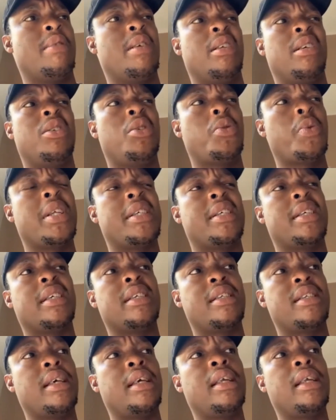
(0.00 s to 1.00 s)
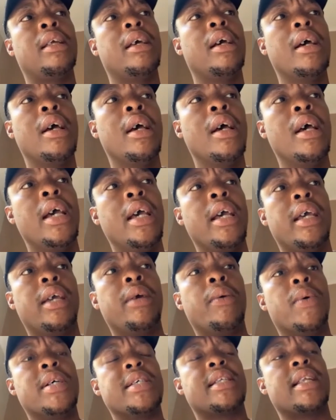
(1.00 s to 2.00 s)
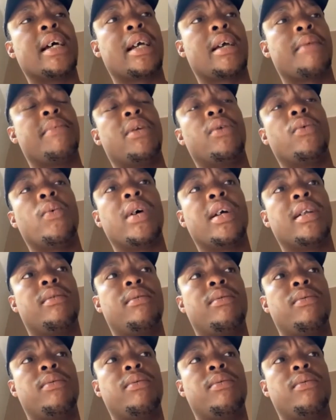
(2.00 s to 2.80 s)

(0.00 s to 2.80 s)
And in 2016, he was like, I mean, what